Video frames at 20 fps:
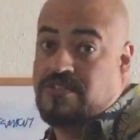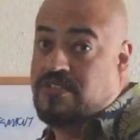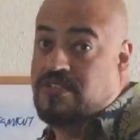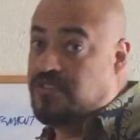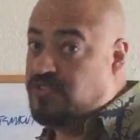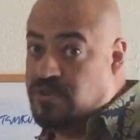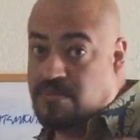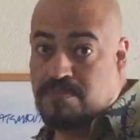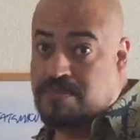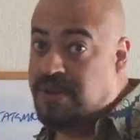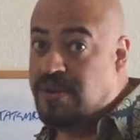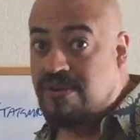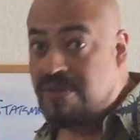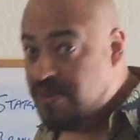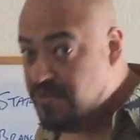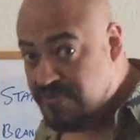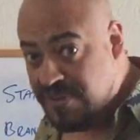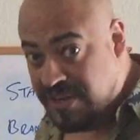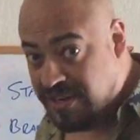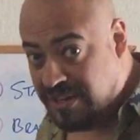is just a bigger
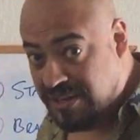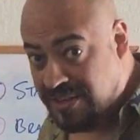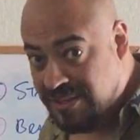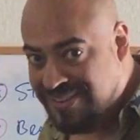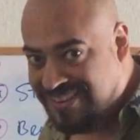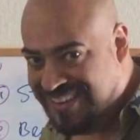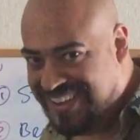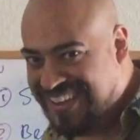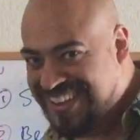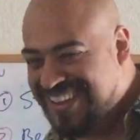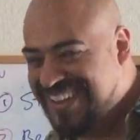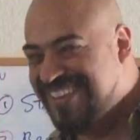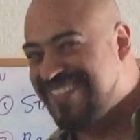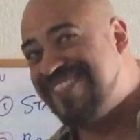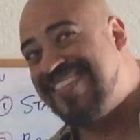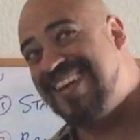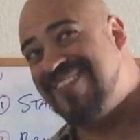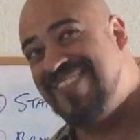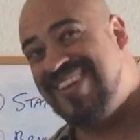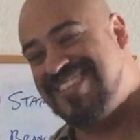infinity, okay?
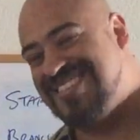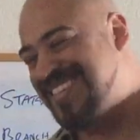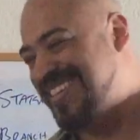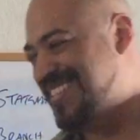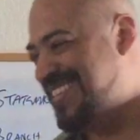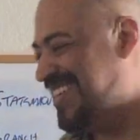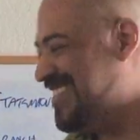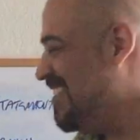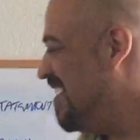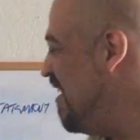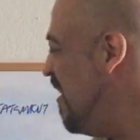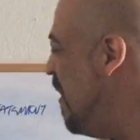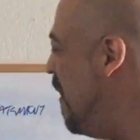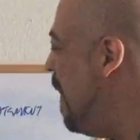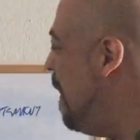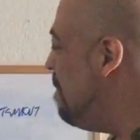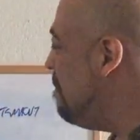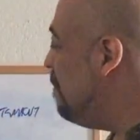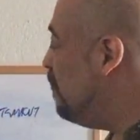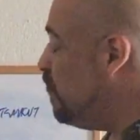If that makes any sense.
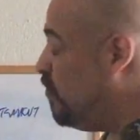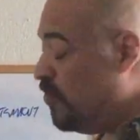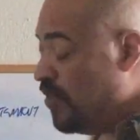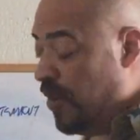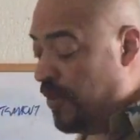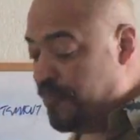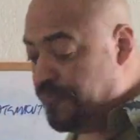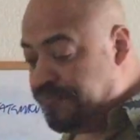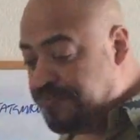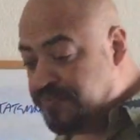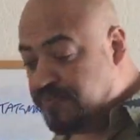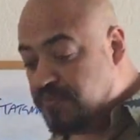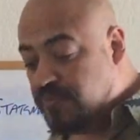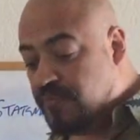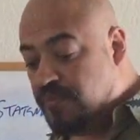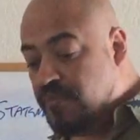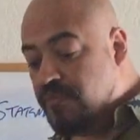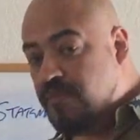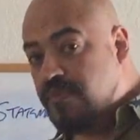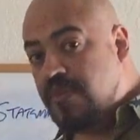So,
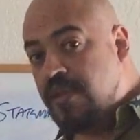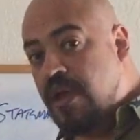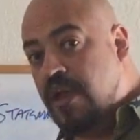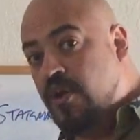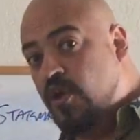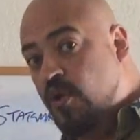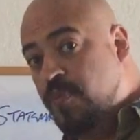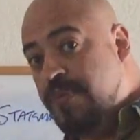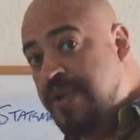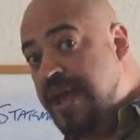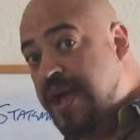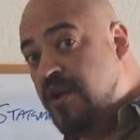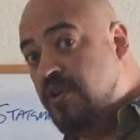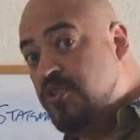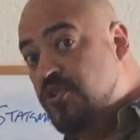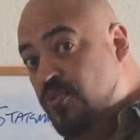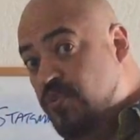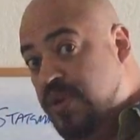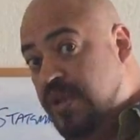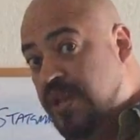I hope
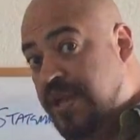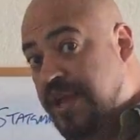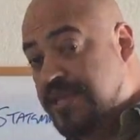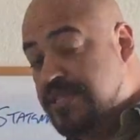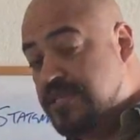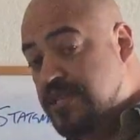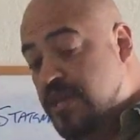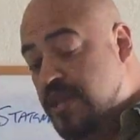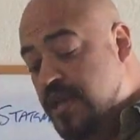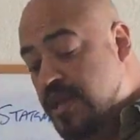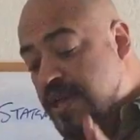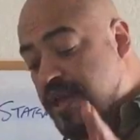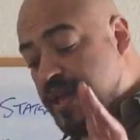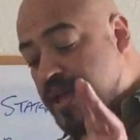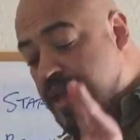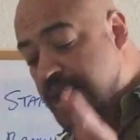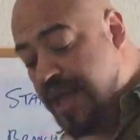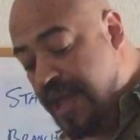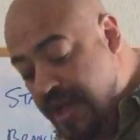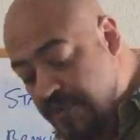now you realize,
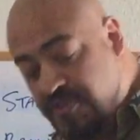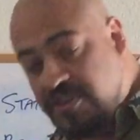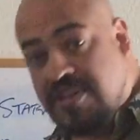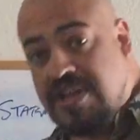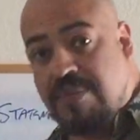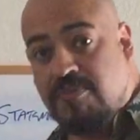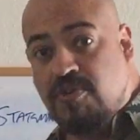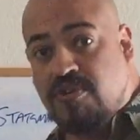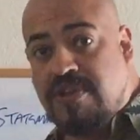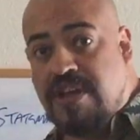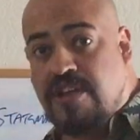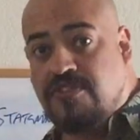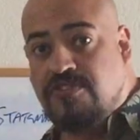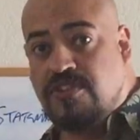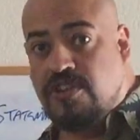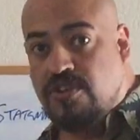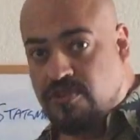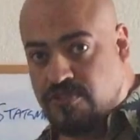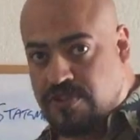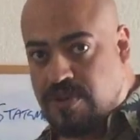every time you're
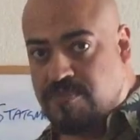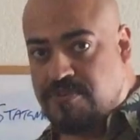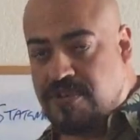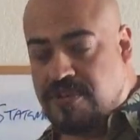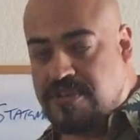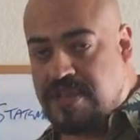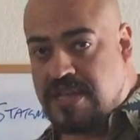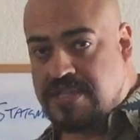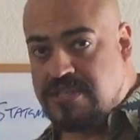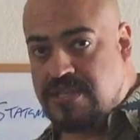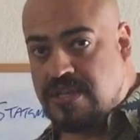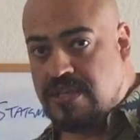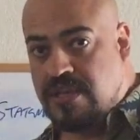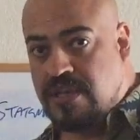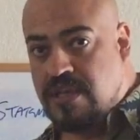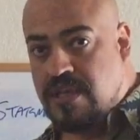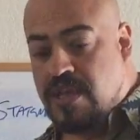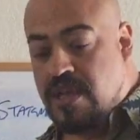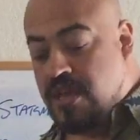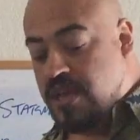testing, you're subset testing,
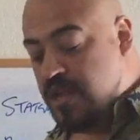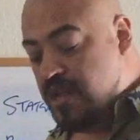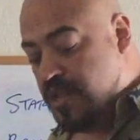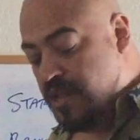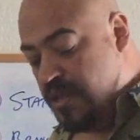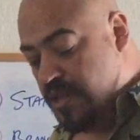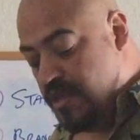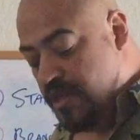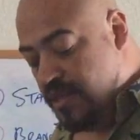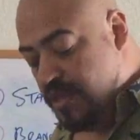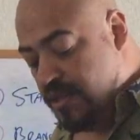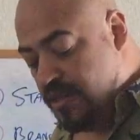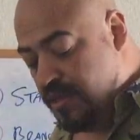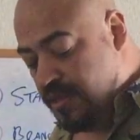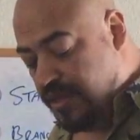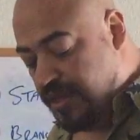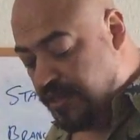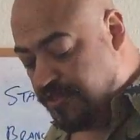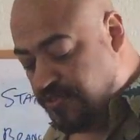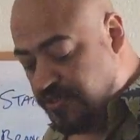
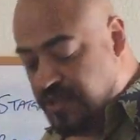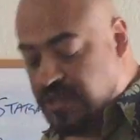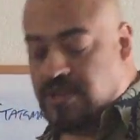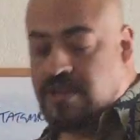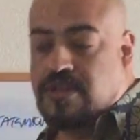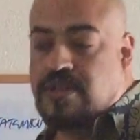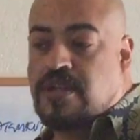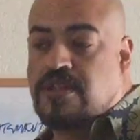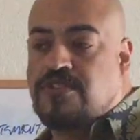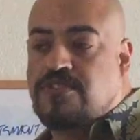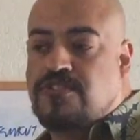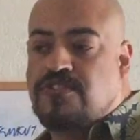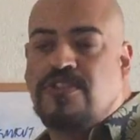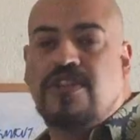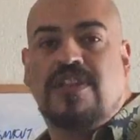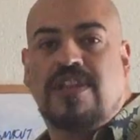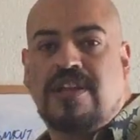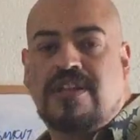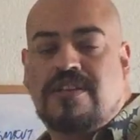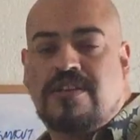it's
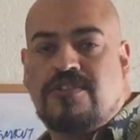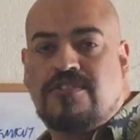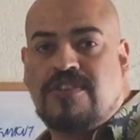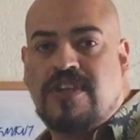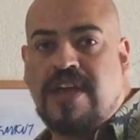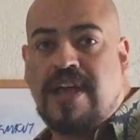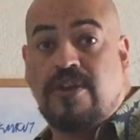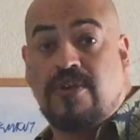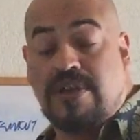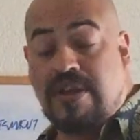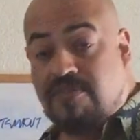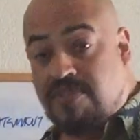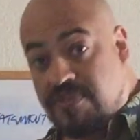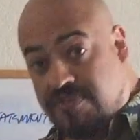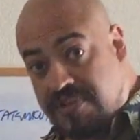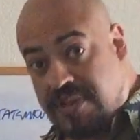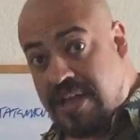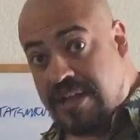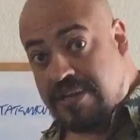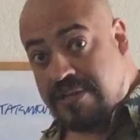silly to say I don't have
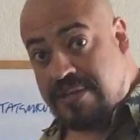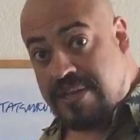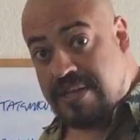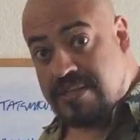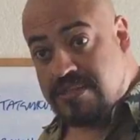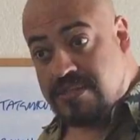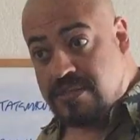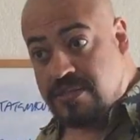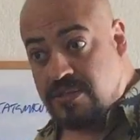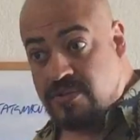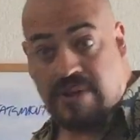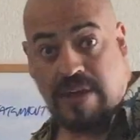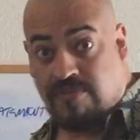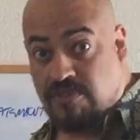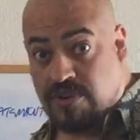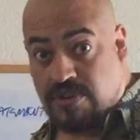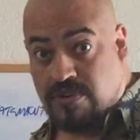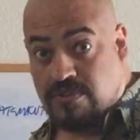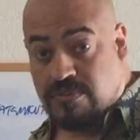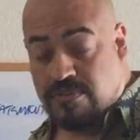enough time to test. You
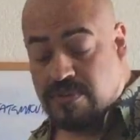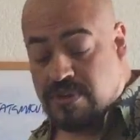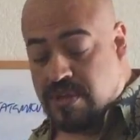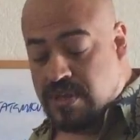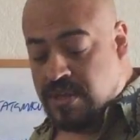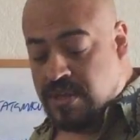never do.